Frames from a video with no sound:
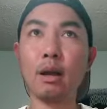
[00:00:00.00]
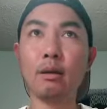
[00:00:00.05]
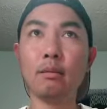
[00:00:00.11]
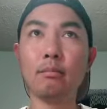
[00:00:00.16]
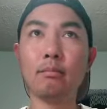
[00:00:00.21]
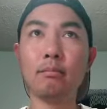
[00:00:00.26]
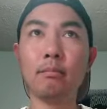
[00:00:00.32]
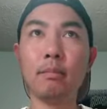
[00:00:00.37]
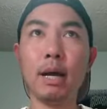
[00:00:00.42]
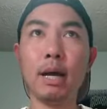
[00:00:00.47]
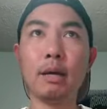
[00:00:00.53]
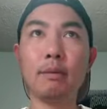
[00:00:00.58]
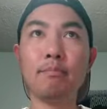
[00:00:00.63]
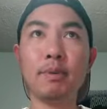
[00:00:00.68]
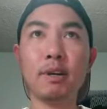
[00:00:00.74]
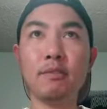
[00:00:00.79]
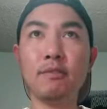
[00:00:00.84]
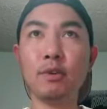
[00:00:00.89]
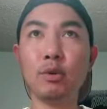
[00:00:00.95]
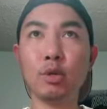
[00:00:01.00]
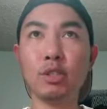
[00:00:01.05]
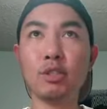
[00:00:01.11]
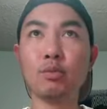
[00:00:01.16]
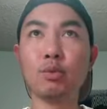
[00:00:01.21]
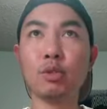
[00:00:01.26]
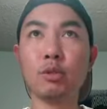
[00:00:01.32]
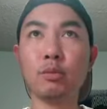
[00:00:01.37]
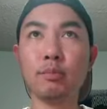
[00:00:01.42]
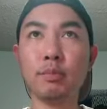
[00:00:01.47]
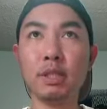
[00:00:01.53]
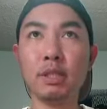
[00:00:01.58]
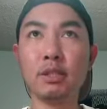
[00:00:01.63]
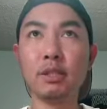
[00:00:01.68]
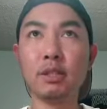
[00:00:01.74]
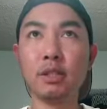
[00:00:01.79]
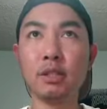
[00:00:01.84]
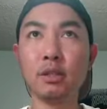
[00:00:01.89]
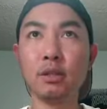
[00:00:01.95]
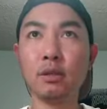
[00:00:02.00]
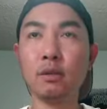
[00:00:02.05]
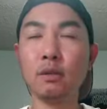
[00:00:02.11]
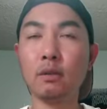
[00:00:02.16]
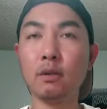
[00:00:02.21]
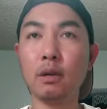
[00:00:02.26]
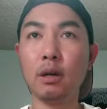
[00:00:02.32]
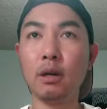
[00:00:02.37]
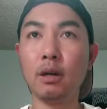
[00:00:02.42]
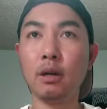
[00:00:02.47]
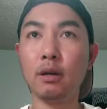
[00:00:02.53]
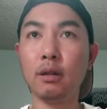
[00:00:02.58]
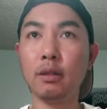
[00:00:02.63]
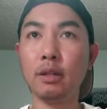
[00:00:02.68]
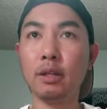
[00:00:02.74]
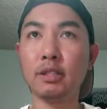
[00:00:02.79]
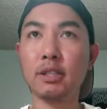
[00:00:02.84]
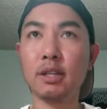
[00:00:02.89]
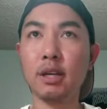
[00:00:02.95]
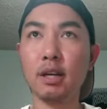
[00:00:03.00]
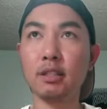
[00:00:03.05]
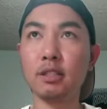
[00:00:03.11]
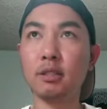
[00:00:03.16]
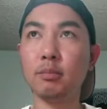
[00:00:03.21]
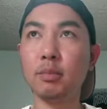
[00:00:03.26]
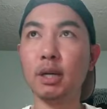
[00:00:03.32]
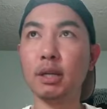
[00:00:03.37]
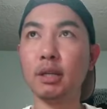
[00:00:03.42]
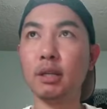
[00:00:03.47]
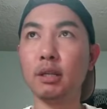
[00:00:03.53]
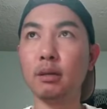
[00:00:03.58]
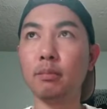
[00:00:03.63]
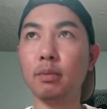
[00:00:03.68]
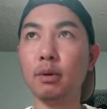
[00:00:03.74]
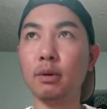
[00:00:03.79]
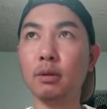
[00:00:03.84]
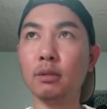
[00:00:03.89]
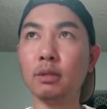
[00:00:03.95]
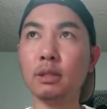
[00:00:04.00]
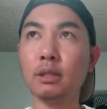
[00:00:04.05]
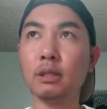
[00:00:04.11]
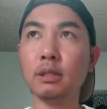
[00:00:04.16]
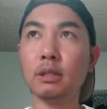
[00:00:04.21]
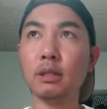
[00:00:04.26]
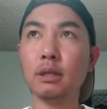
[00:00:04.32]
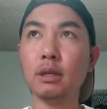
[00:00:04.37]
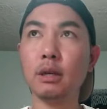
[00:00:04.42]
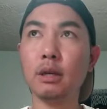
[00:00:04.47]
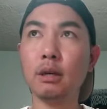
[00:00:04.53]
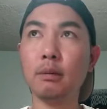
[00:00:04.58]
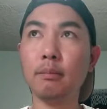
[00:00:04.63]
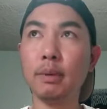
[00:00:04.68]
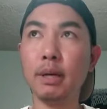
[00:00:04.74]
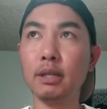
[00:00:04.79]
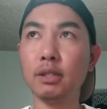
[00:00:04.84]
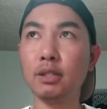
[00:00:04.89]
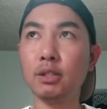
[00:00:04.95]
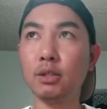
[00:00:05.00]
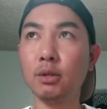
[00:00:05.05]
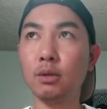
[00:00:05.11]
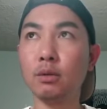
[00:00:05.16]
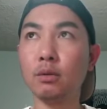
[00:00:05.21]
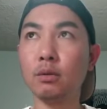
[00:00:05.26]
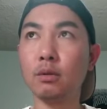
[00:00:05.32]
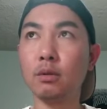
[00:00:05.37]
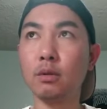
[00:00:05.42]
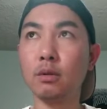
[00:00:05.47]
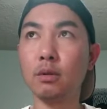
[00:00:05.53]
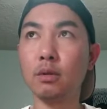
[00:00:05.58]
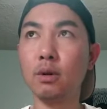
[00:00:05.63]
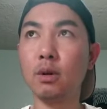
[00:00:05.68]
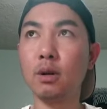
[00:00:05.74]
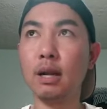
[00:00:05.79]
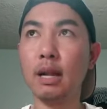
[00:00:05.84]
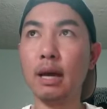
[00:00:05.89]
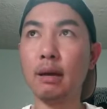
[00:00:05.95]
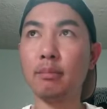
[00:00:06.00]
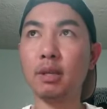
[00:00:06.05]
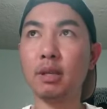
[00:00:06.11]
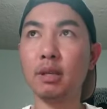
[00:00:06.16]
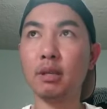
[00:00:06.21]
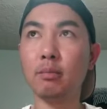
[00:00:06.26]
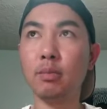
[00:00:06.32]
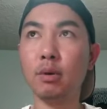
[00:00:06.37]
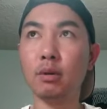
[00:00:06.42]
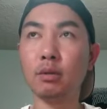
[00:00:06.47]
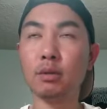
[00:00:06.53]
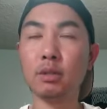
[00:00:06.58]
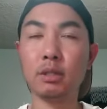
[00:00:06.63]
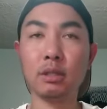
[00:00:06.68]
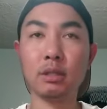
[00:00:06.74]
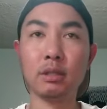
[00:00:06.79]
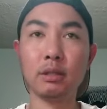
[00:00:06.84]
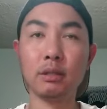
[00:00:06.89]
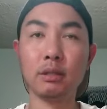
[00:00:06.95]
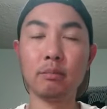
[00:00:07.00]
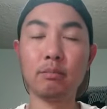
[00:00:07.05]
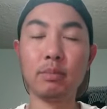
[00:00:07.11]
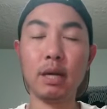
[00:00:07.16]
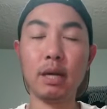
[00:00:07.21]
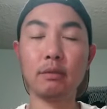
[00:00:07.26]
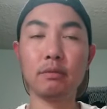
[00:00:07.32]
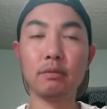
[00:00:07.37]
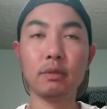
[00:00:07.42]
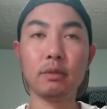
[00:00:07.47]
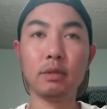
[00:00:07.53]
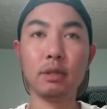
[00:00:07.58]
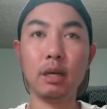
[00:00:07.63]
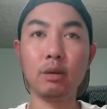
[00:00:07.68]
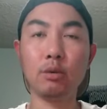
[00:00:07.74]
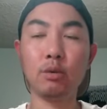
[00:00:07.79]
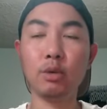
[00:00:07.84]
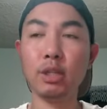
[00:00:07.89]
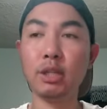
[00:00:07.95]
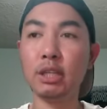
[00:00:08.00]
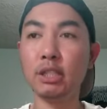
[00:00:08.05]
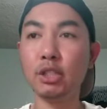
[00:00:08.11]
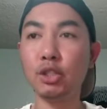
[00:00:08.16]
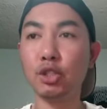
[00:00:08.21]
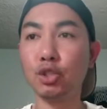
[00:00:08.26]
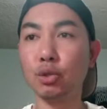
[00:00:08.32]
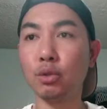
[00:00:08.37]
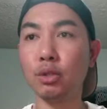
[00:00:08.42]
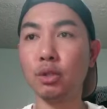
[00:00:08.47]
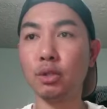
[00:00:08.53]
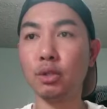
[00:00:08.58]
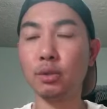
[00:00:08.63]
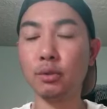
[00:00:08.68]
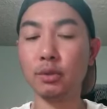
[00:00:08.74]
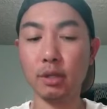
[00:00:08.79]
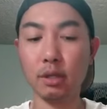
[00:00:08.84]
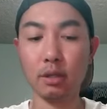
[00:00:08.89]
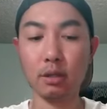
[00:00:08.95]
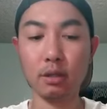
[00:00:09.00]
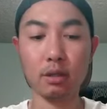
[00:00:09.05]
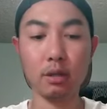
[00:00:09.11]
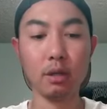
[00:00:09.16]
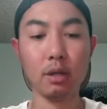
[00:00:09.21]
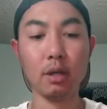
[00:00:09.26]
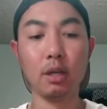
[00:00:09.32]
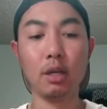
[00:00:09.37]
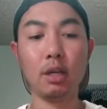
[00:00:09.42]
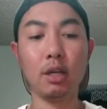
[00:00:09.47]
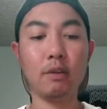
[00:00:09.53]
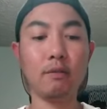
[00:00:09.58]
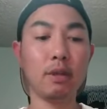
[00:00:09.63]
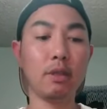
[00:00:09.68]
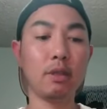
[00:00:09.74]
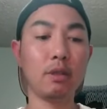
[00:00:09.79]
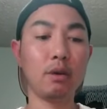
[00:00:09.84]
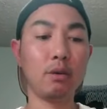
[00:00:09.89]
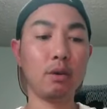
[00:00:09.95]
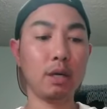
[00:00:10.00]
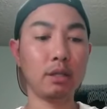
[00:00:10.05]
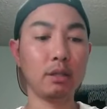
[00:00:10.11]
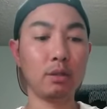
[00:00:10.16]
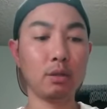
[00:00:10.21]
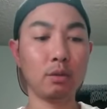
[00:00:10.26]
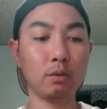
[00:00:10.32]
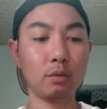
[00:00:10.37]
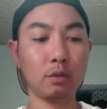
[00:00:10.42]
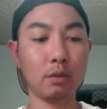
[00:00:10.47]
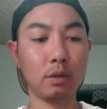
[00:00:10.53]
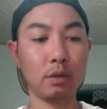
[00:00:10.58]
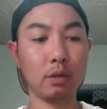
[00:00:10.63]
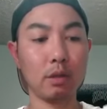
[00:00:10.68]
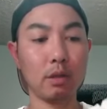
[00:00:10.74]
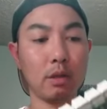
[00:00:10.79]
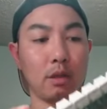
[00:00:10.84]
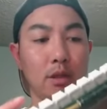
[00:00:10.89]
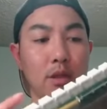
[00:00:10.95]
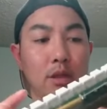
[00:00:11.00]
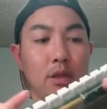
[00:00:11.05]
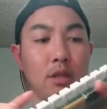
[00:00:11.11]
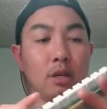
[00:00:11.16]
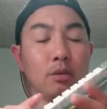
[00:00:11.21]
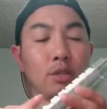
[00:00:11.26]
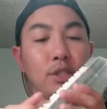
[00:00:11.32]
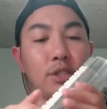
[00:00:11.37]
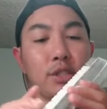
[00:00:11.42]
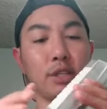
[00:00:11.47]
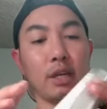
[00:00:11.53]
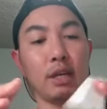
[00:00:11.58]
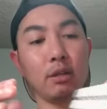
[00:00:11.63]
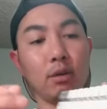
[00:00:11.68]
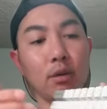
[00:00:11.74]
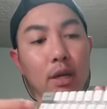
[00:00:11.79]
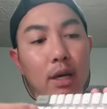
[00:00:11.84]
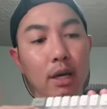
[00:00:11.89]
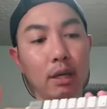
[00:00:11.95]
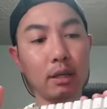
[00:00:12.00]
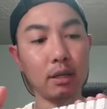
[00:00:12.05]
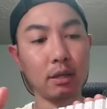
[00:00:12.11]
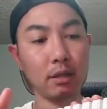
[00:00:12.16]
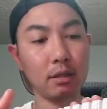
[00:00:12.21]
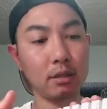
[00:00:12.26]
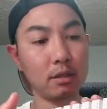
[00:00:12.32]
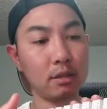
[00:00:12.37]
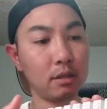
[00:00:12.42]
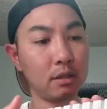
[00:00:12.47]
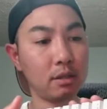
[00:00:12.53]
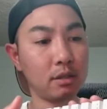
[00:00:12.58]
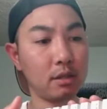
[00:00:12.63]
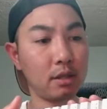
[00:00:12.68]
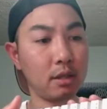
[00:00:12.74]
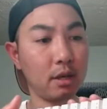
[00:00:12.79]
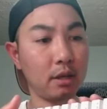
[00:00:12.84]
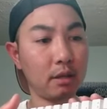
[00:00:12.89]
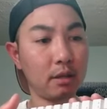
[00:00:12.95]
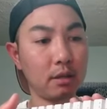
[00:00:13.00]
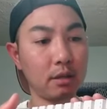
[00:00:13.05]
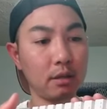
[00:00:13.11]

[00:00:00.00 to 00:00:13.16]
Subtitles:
my preference will be still this customer keyboard based on Lab keyboard platform. I really enjoy using it, even though I don't. The only thing I don't like is that